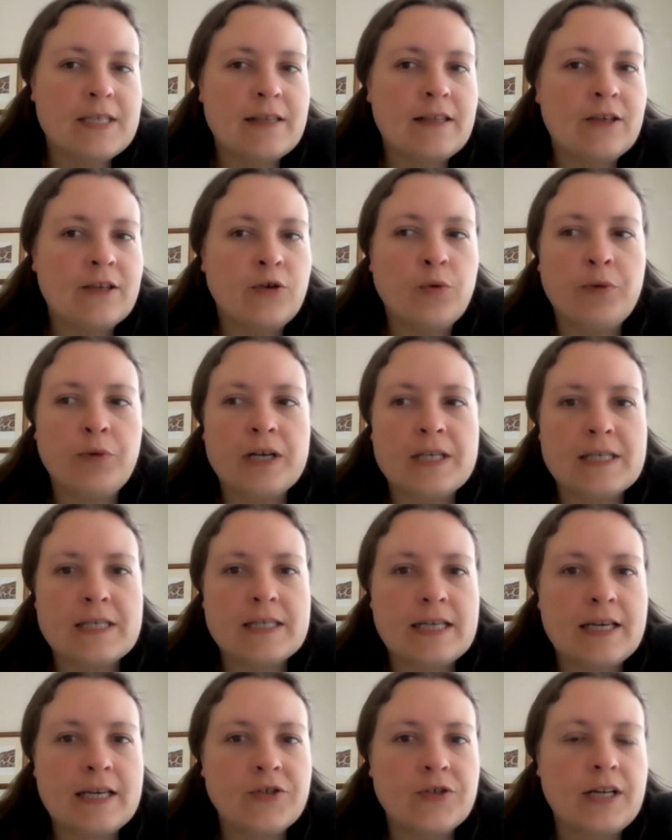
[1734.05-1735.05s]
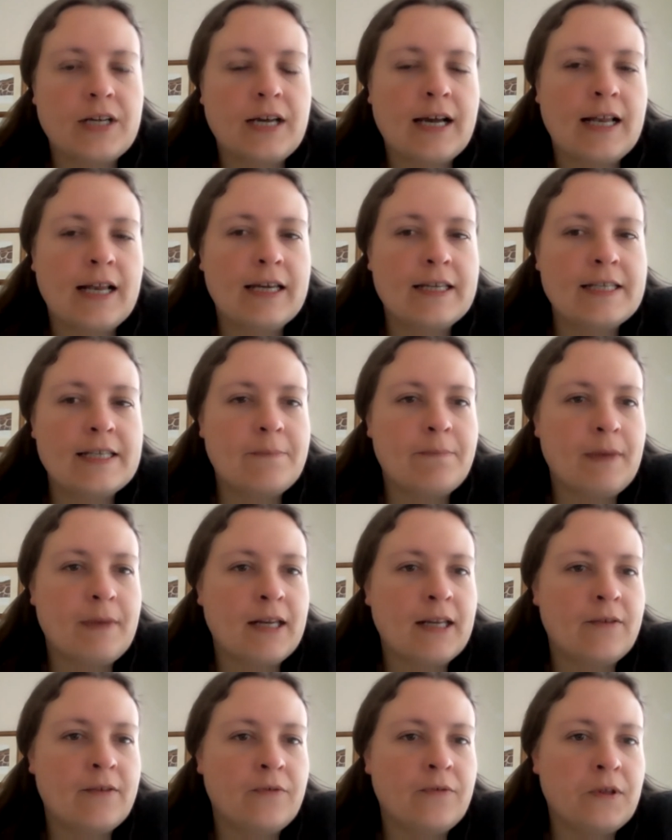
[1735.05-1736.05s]
I think your presentation highlighted
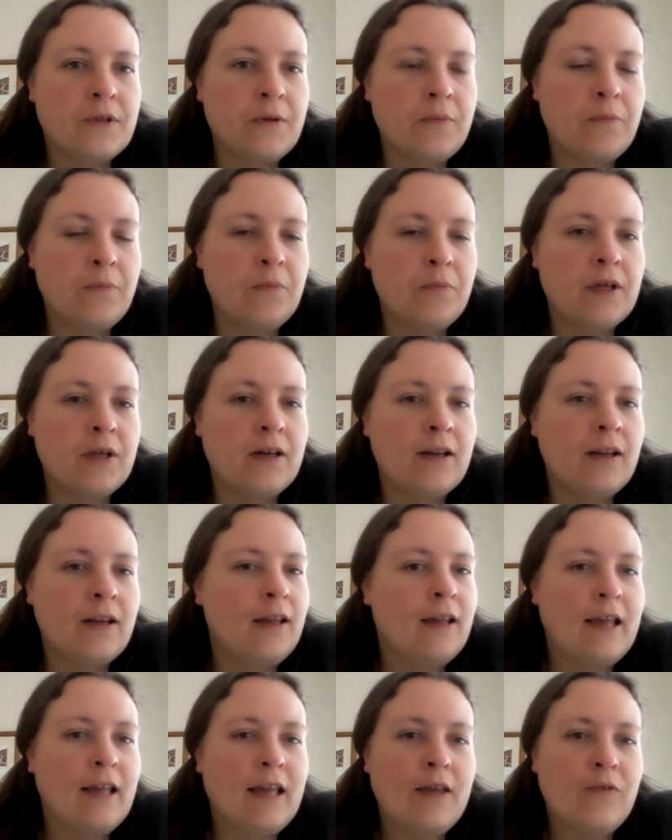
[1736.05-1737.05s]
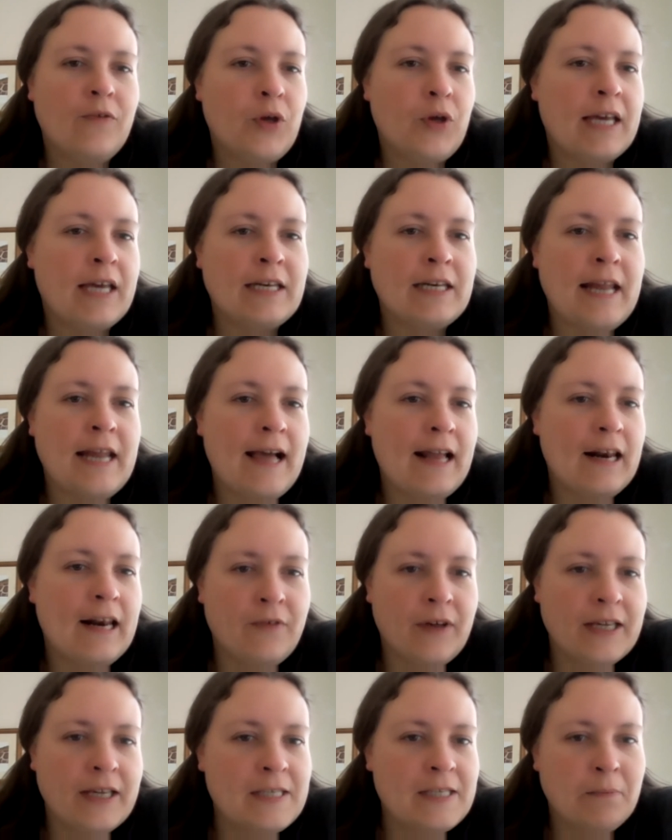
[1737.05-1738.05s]
many of them, but if you had an
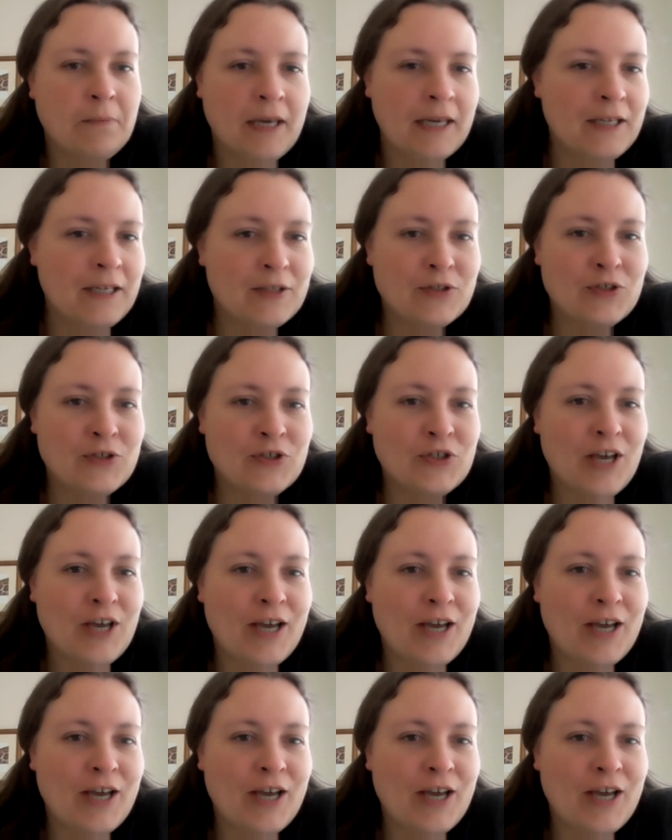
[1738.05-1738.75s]
elevator pitch,